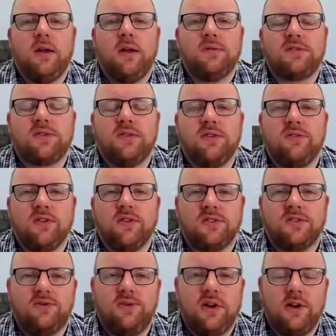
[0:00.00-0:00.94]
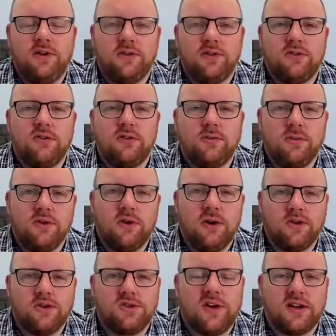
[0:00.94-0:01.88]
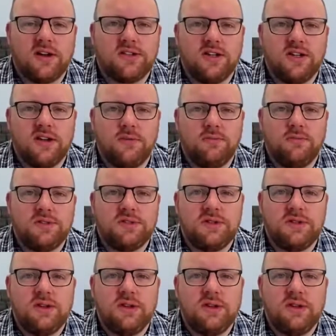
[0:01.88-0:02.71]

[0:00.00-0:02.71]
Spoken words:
So you've got to follow your normal contract terms.